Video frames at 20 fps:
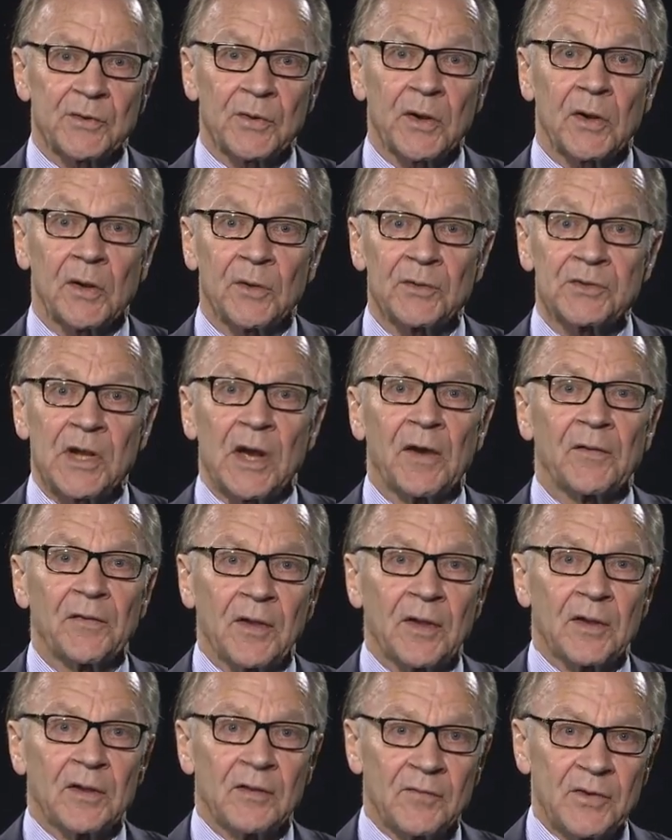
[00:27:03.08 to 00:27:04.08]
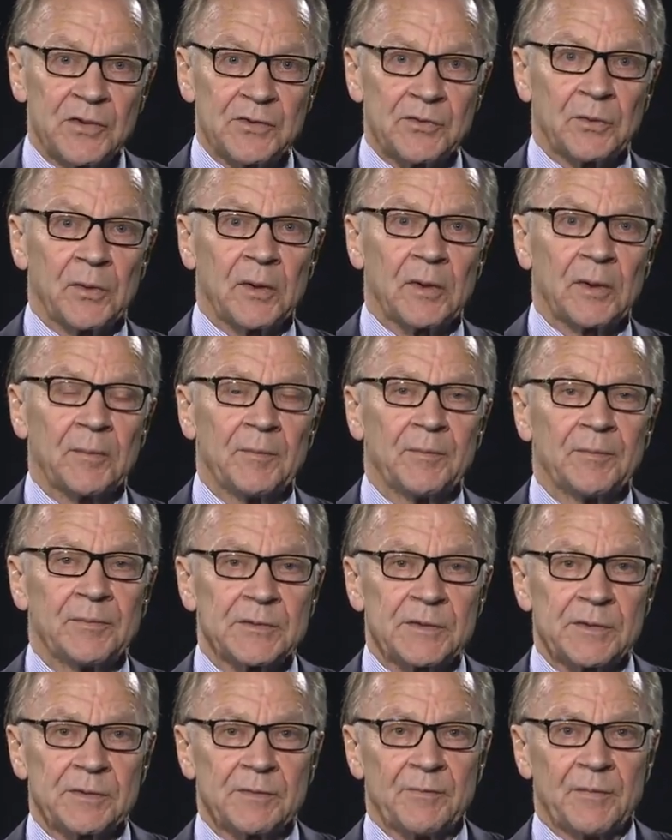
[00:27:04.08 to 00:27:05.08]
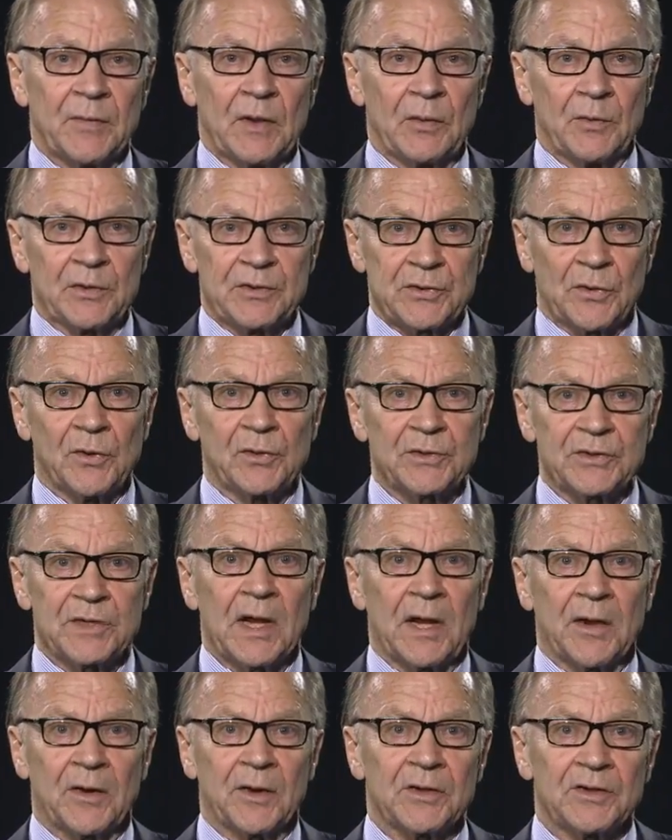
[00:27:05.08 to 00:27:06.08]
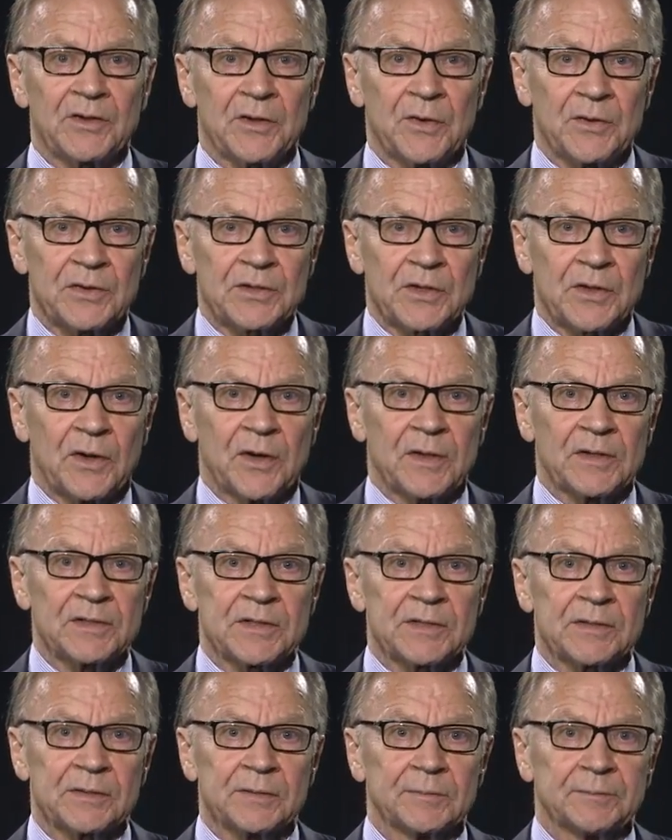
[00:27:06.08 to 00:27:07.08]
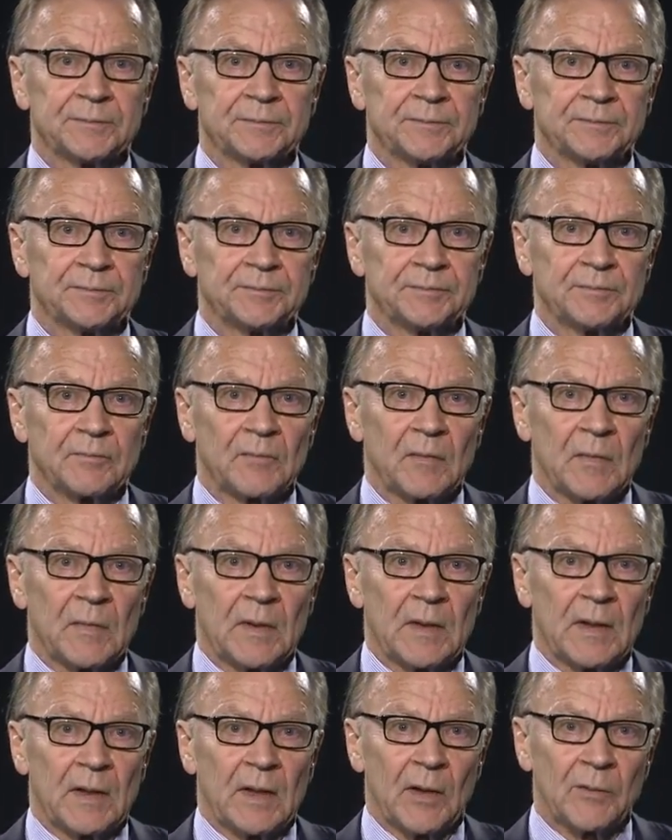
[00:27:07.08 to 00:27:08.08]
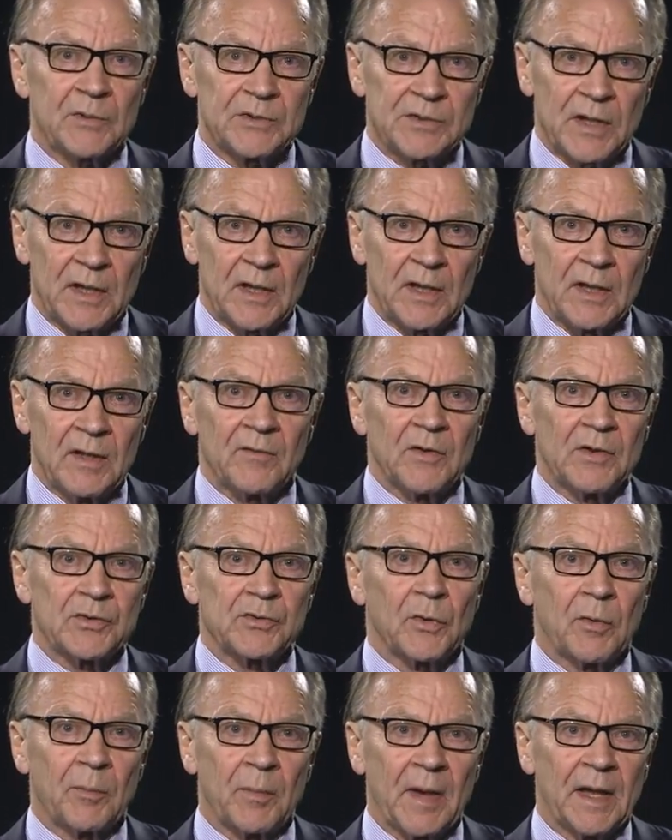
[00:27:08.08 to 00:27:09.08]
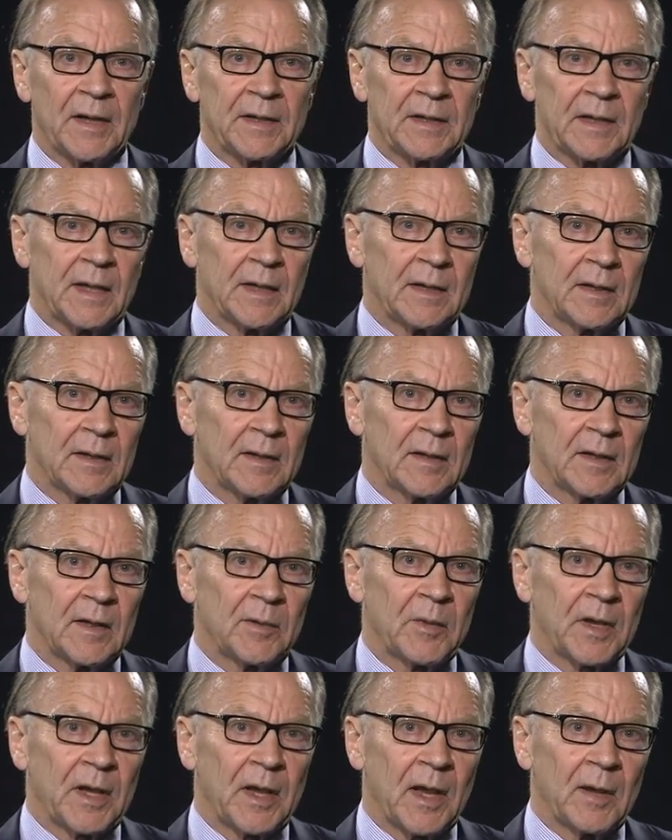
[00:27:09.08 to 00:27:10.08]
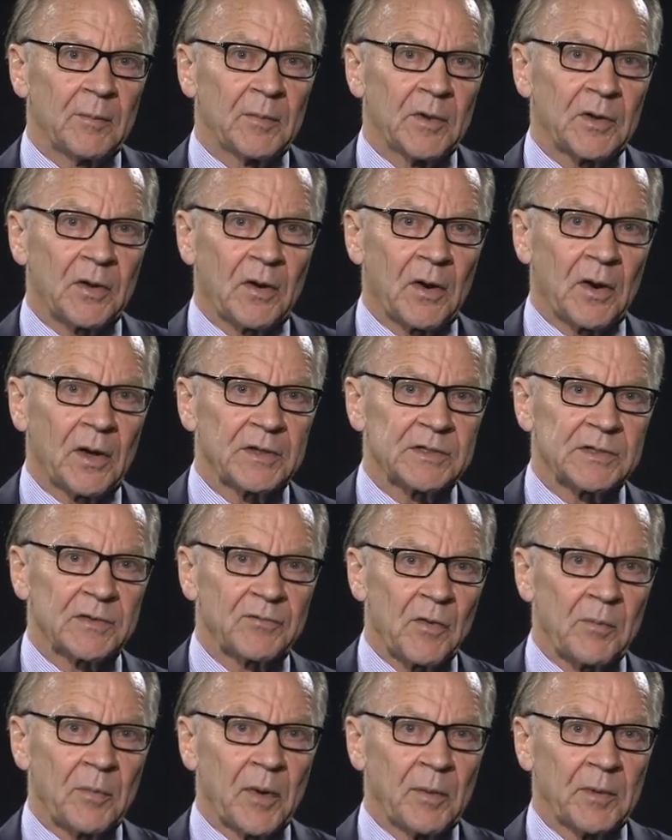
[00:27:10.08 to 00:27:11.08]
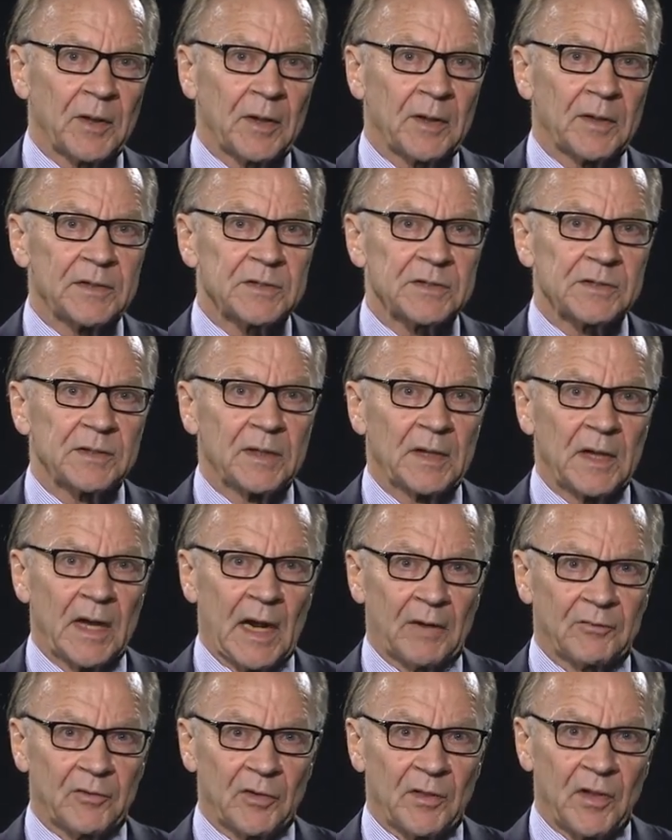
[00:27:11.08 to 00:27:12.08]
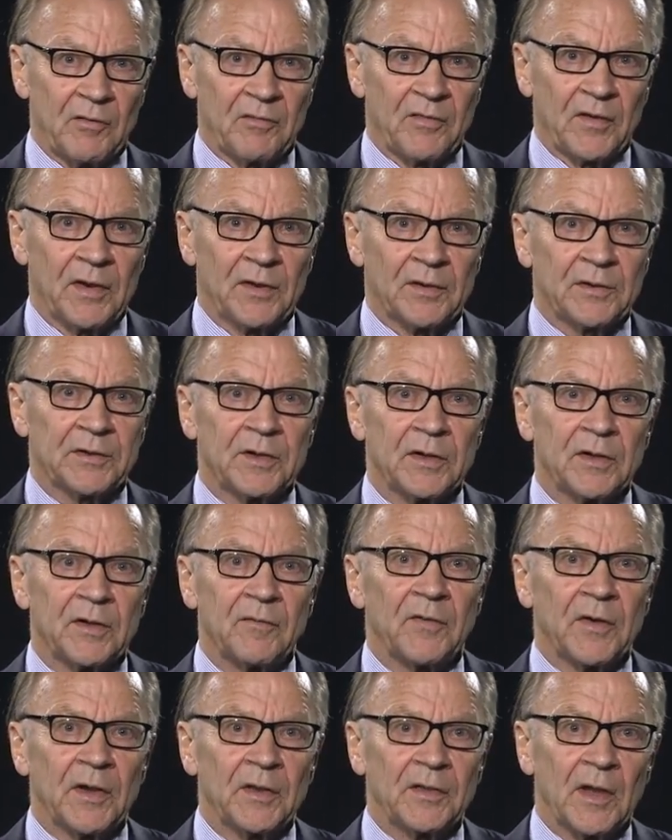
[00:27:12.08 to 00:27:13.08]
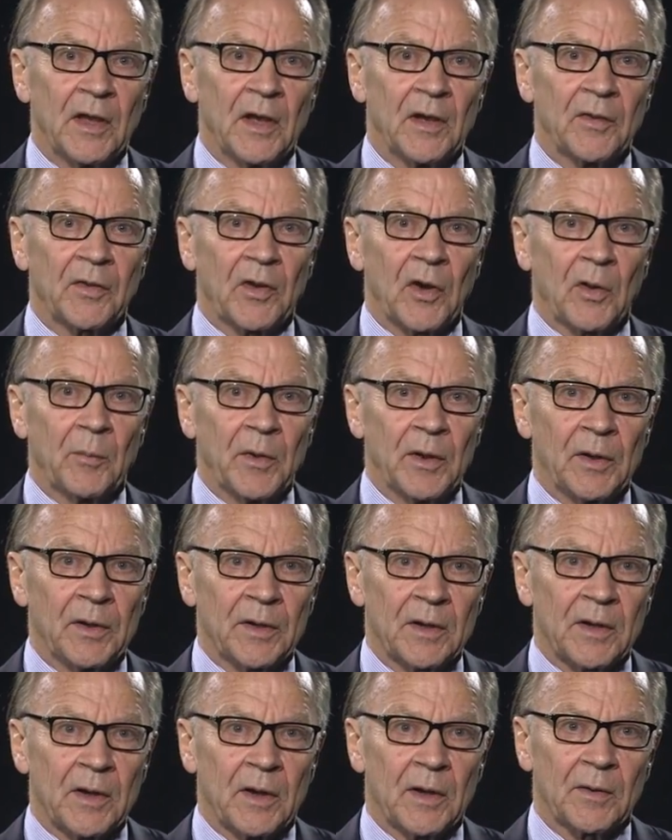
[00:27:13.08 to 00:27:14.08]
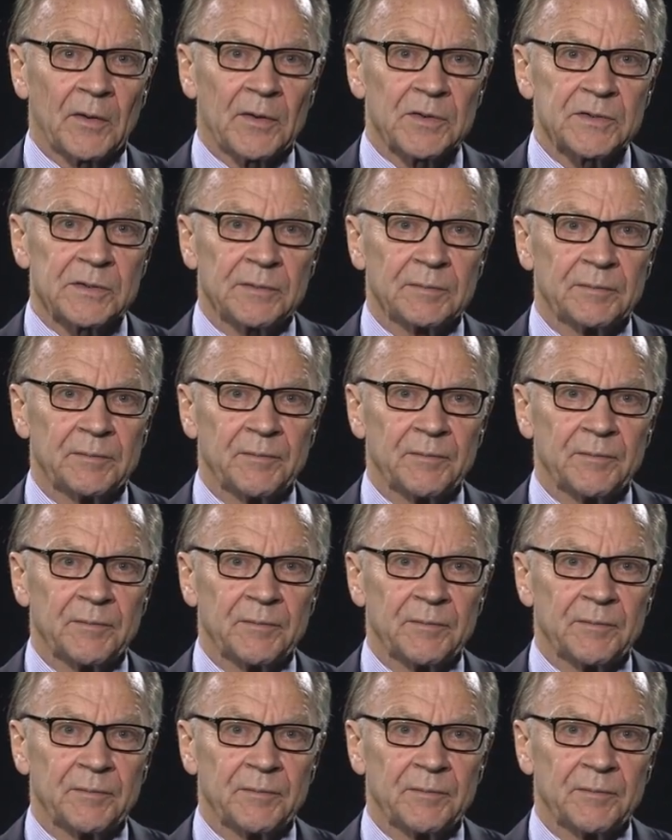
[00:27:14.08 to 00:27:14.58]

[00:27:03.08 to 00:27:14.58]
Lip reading: includes healthy individuals, which holds down insurance costs. It was the individual mandate that became the targets of Republicans after they failed to defeat the health care bill in Congress.